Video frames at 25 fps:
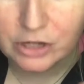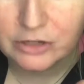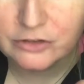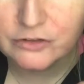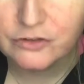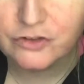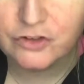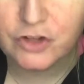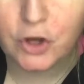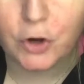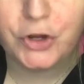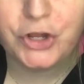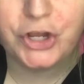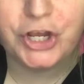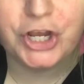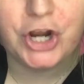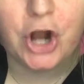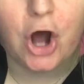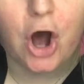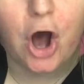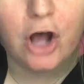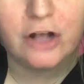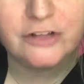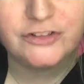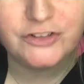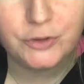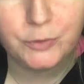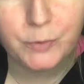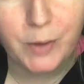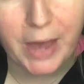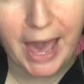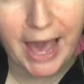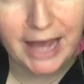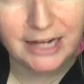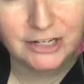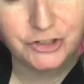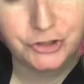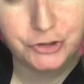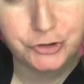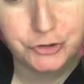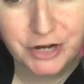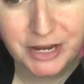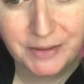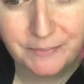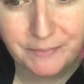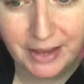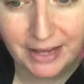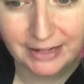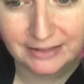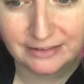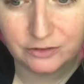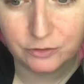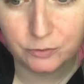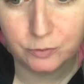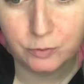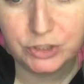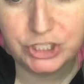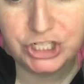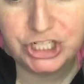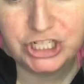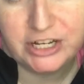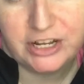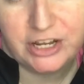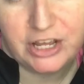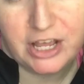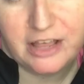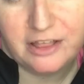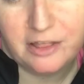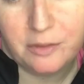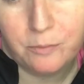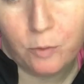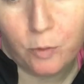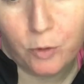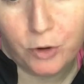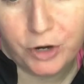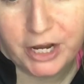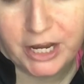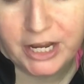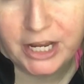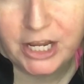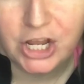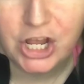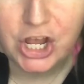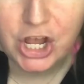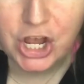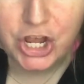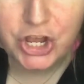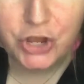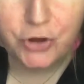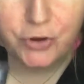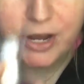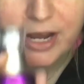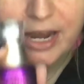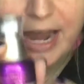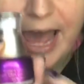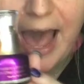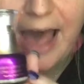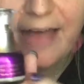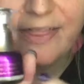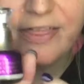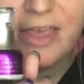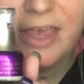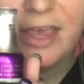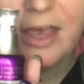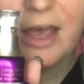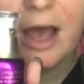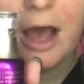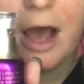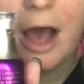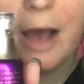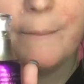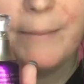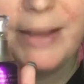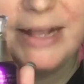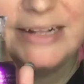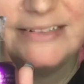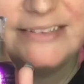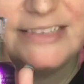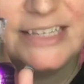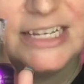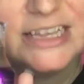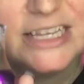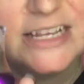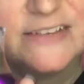so you can also add treatments, which in the morning, you could add the instant